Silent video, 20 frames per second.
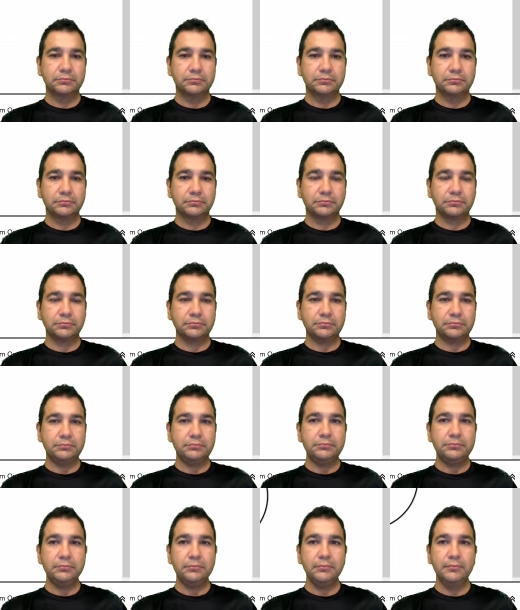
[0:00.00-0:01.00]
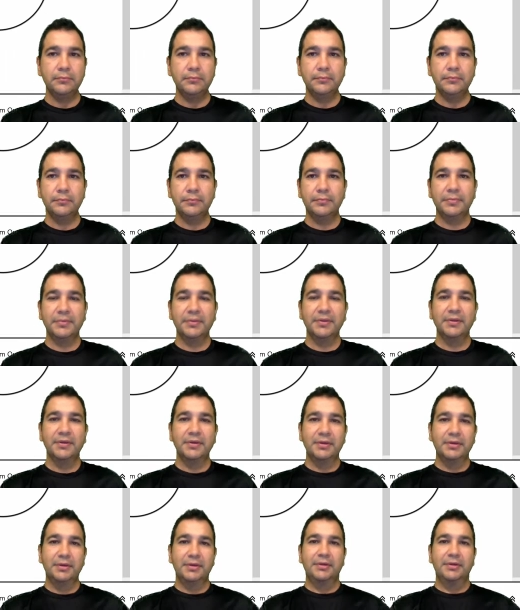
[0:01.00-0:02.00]

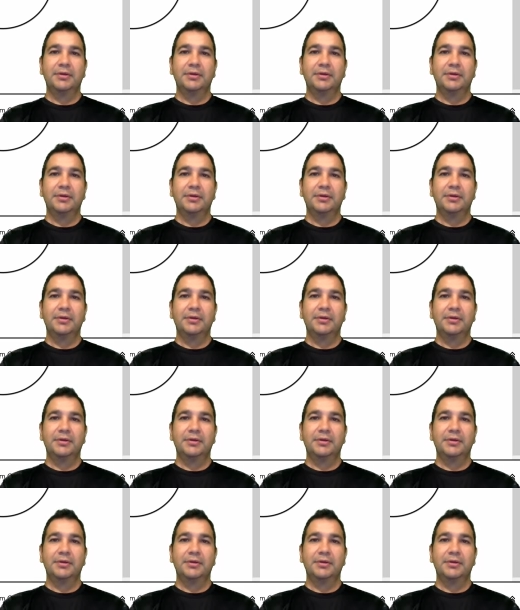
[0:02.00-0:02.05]
[no speech]